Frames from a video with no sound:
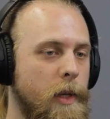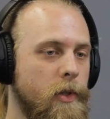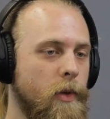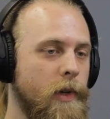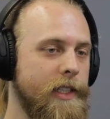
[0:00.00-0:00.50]

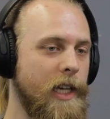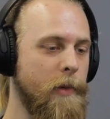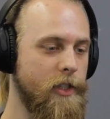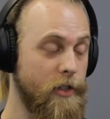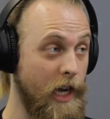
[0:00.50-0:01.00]
People don't realize how
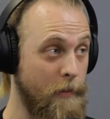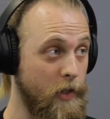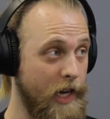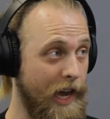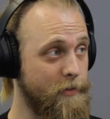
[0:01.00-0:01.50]
much of your time you
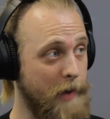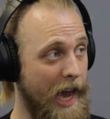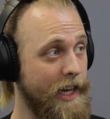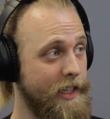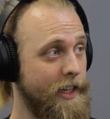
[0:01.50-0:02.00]
can have
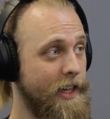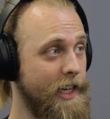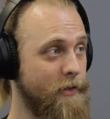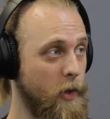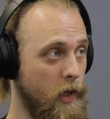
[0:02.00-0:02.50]
back
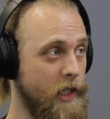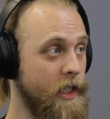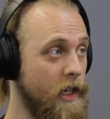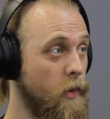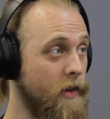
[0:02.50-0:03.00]
if you're willing
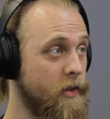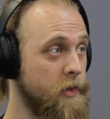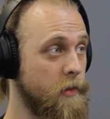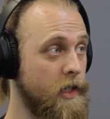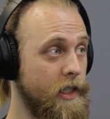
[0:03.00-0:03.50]
to get away from
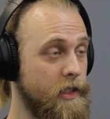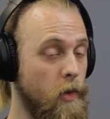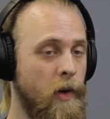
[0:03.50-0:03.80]
some things.